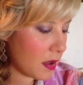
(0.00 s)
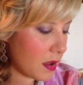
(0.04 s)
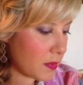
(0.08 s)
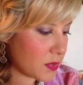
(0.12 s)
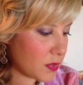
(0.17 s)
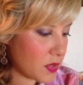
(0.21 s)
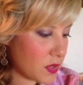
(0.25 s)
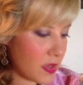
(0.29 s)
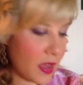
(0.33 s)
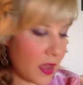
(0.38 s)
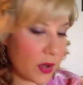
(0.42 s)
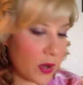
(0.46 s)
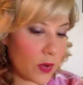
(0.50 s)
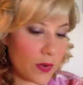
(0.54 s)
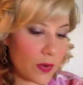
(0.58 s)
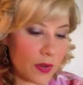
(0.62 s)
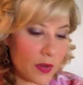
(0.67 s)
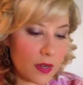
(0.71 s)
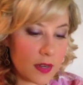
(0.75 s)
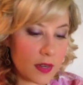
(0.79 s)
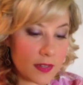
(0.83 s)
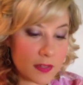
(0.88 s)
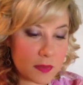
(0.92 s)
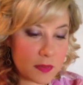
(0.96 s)
So that
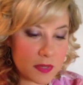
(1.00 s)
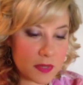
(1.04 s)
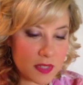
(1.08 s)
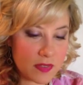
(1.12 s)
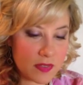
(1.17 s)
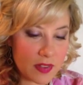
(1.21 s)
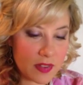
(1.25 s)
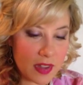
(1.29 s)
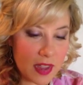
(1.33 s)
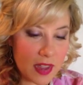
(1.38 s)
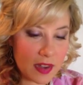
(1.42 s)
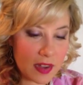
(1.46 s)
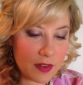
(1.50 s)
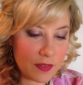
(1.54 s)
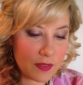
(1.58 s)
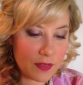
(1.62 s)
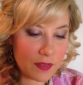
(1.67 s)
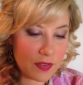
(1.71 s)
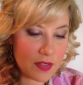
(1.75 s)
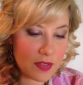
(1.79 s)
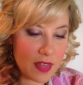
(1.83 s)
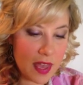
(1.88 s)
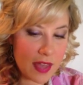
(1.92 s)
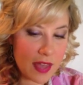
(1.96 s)
created a specific heading
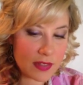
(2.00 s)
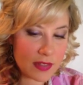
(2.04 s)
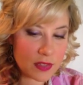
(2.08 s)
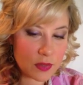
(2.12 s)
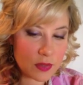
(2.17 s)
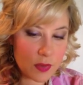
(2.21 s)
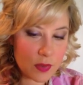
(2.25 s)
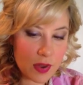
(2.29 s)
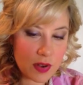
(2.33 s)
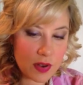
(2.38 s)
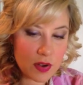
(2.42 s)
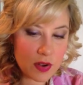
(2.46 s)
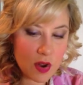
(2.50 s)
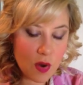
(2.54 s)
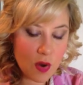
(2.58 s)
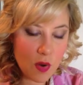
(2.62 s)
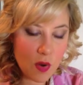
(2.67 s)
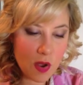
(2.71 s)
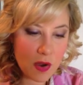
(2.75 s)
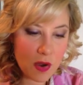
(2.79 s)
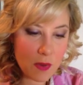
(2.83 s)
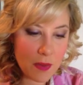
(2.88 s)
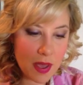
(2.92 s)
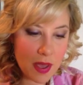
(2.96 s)
for that, so I know
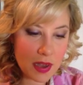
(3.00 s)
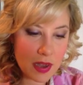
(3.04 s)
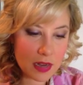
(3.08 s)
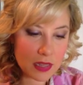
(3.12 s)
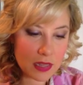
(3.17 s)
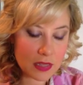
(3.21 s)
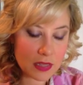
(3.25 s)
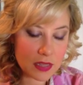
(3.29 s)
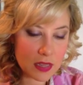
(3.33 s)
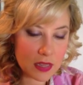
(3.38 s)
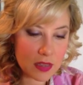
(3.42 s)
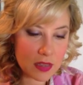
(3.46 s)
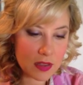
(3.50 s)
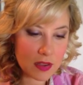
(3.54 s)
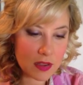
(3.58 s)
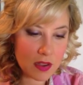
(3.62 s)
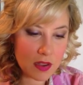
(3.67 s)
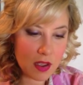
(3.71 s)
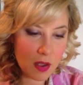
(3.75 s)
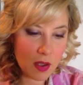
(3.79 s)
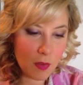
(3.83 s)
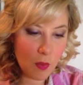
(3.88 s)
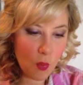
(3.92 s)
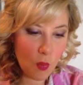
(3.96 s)
automatically
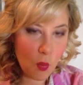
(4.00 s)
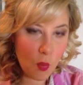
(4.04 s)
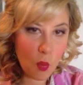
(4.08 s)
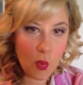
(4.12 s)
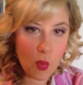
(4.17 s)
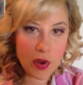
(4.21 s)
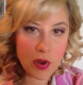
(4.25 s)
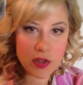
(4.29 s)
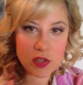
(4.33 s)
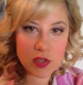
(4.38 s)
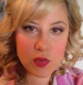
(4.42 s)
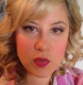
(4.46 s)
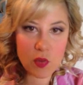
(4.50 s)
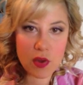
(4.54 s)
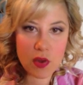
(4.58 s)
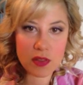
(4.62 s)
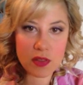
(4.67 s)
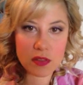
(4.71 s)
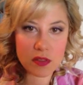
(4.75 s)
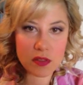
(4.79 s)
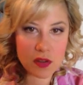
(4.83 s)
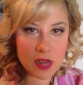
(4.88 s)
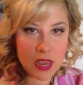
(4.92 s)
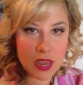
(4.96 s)
which
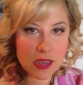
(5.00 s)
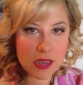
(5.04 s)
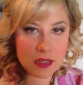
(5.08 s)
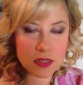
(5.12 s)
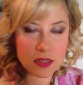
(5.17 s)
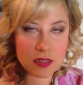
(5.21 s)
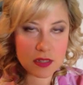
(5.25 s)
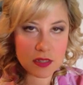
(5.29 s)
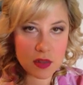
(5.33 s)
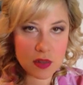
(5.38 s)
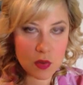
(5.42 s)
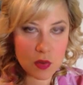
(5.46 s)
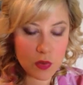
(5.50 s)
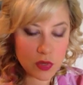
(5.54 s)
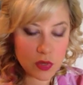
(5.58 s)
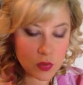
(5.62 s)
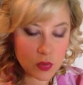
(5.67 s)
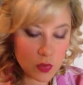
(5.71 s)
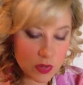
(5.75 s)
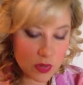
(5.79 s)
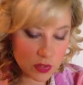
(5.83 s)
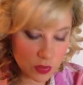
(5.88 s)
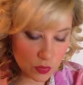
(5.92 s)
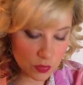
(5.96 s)
ones are cases and which
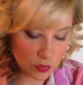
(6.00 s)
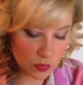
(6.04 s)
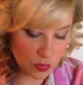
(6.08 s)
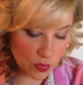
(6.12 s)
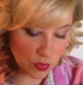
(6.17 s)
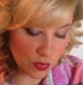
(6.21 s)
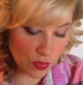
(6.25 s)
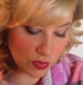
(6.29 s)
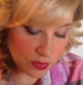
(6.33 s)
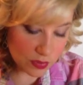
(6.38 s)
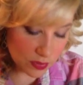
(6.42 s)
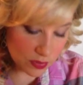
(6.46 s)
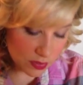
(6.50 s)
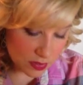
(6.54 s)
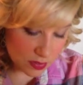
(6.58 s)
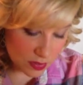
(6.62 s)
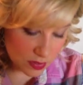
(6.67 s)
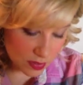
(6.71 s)
ones are rules.